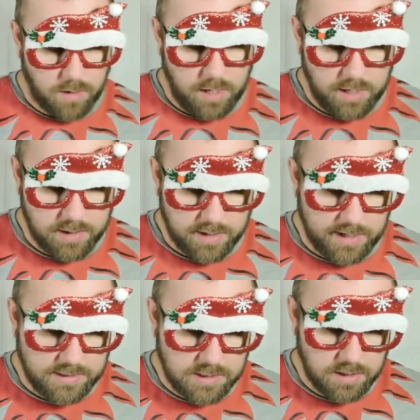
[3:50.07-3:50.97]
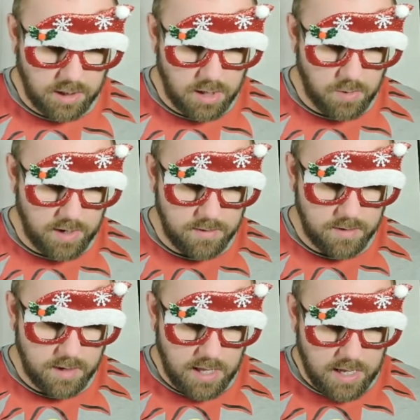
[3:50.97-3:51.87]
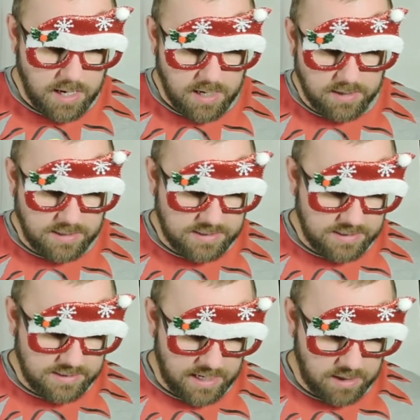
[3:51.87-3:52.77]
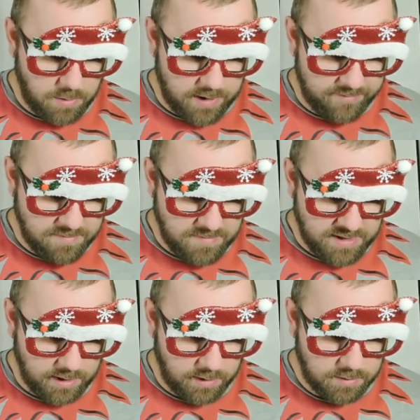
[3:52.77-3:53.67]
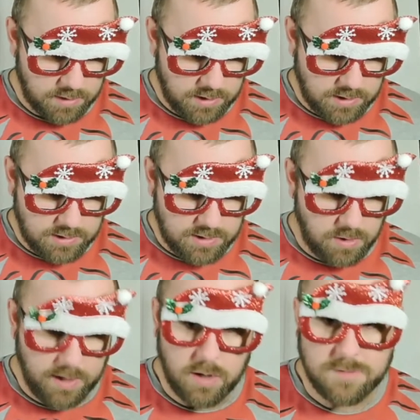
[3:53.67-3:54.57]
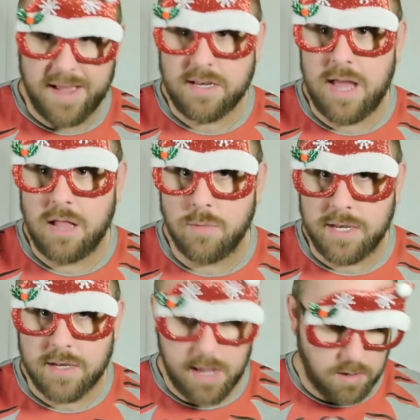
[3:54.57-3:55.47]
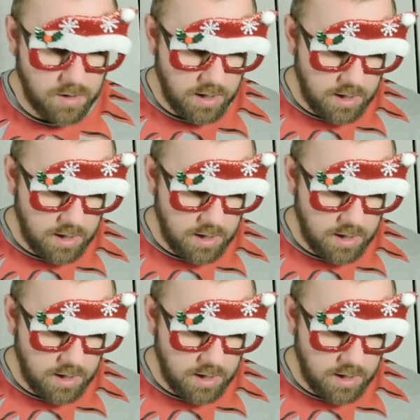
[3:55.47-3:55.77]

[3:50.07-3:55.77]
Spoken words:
he decides, you know what, this is exactly what I've been missing. So he goes back to Halloween Town,